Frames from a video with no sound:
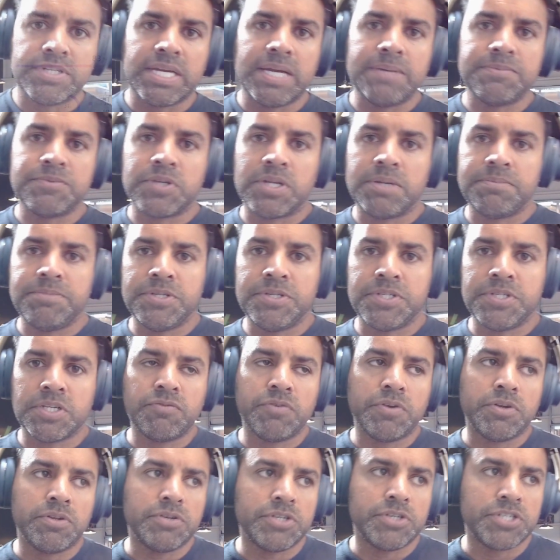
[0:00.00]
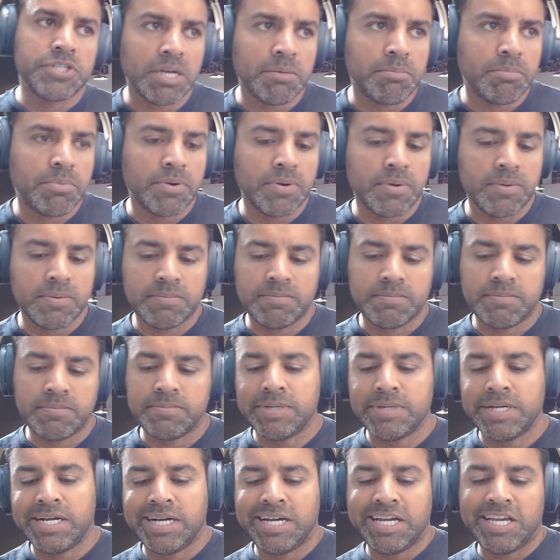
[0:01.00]
times when I'm using Photoshop
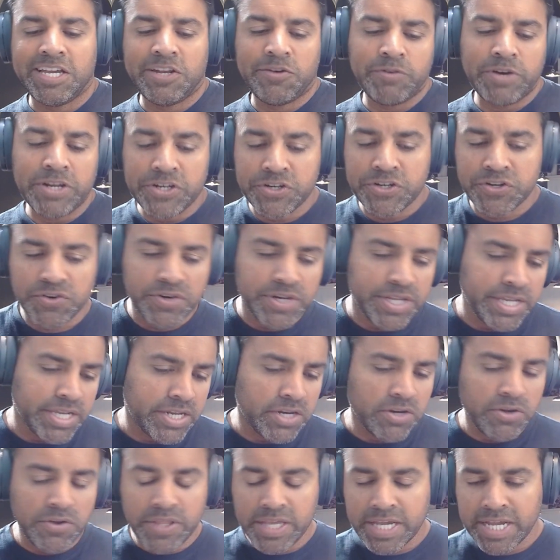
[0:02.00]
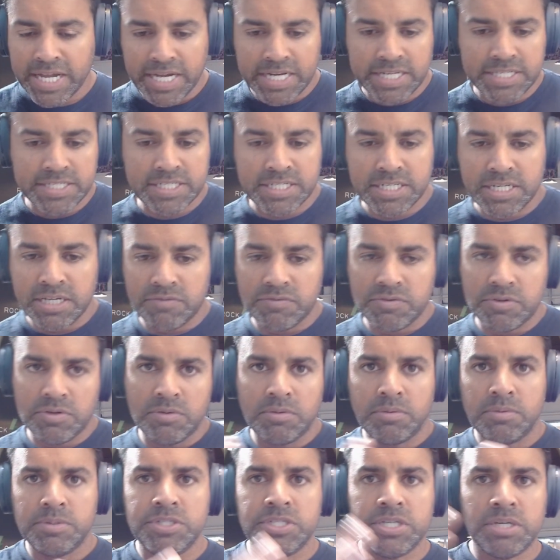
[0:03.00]
and rendering and all that kind of stuff,
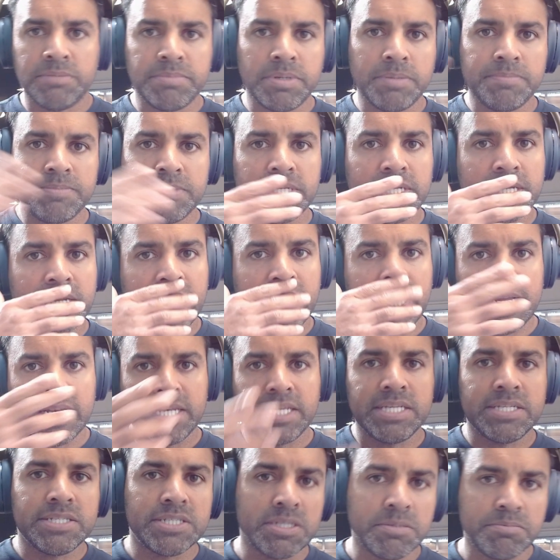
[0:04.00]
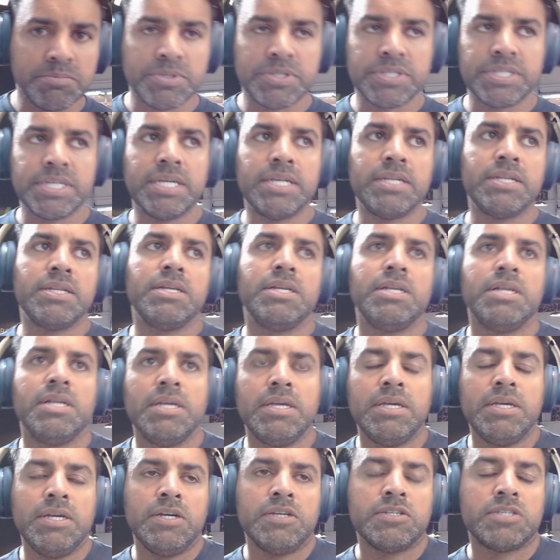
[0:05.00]
it'll jump up to 90 some percent.
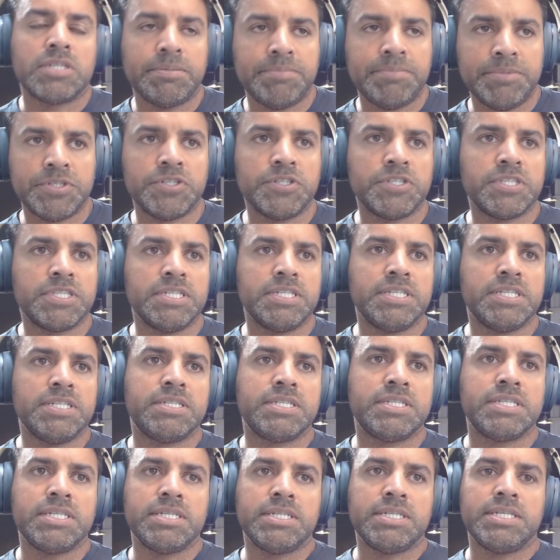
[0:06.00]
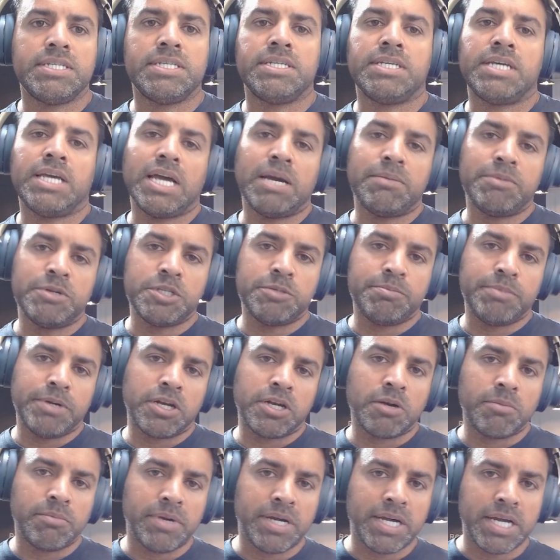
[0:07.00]
So I'm interested to see how much
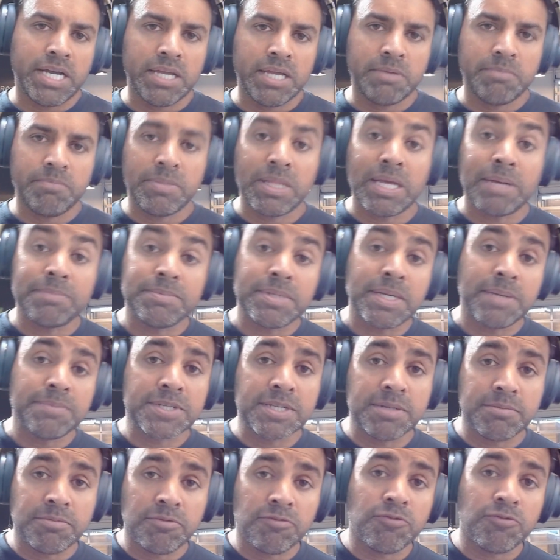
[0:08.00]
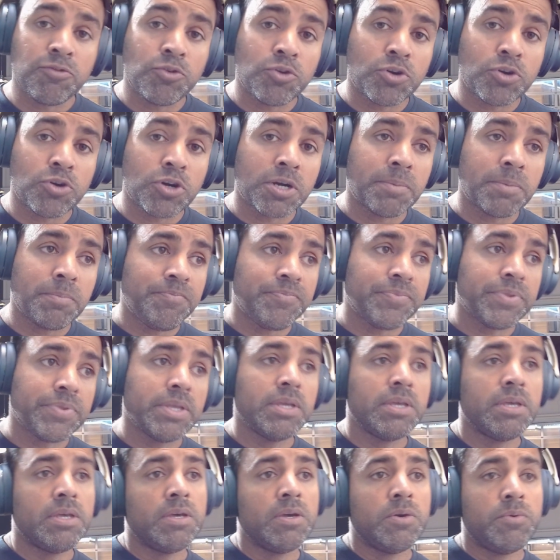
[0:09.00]
better my laptop's going to perform
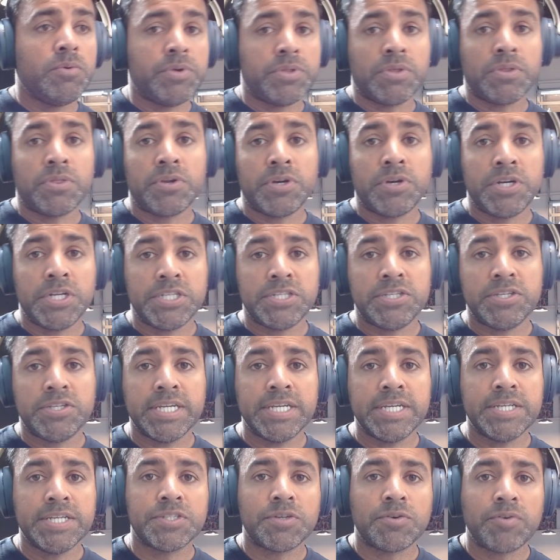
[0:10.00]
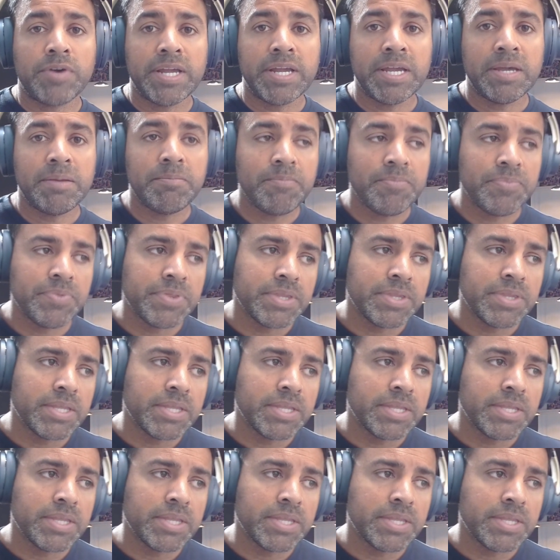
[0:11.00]
with the 32 gigs of RAM.